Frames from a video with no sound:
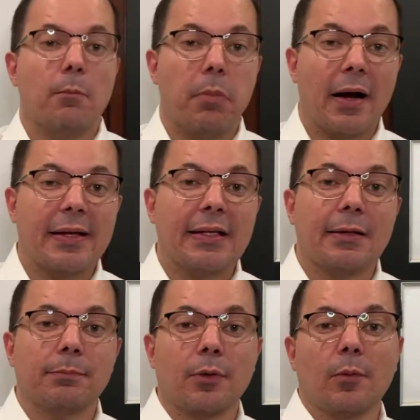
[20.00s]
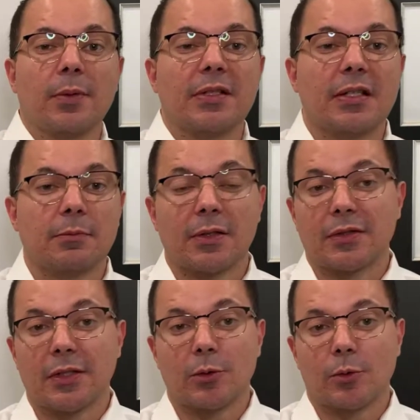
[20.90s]
Buying a property in
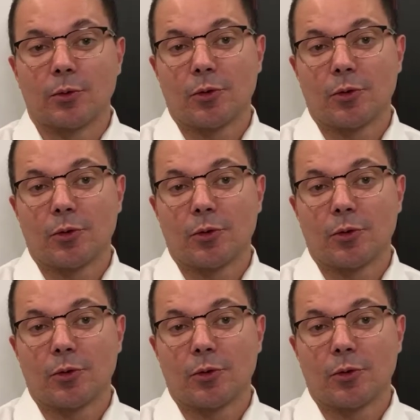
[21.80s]
Brazil,